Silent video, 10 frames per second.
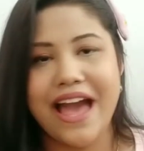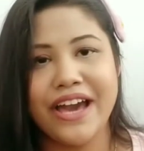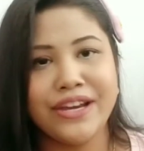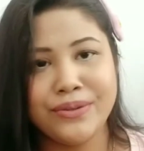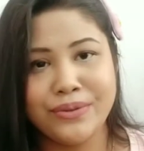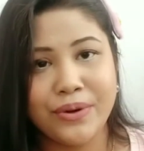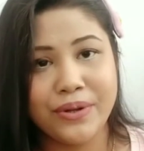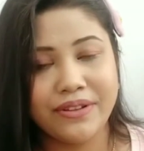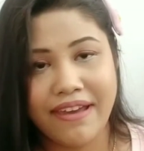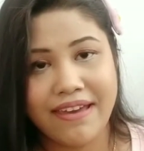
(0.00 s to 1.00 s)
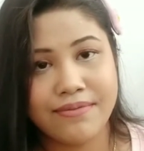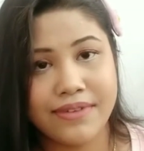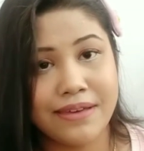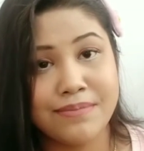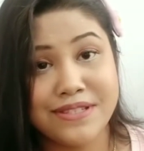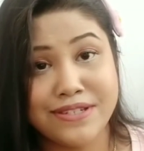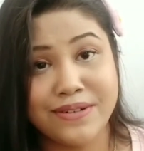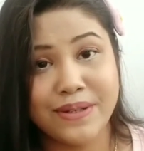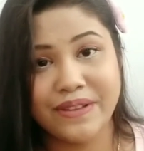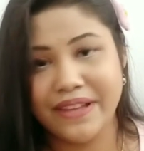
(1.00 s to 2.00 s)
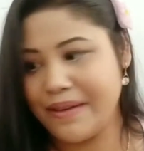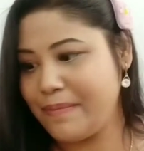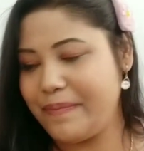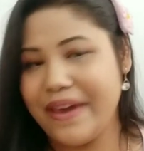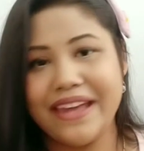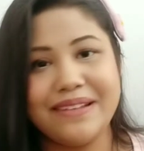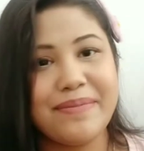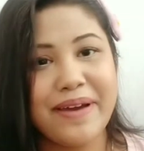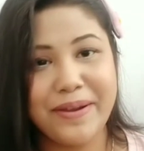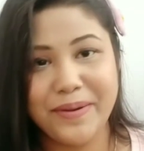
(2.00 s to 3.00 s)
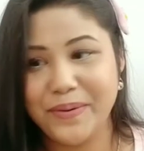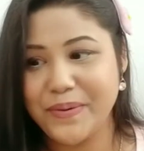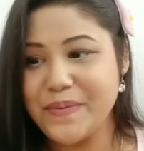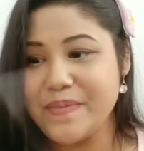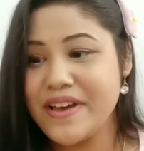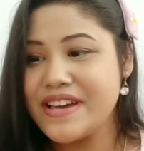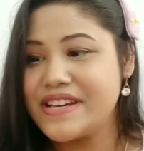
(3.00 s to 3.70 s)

I do not have a measuring tape at my room,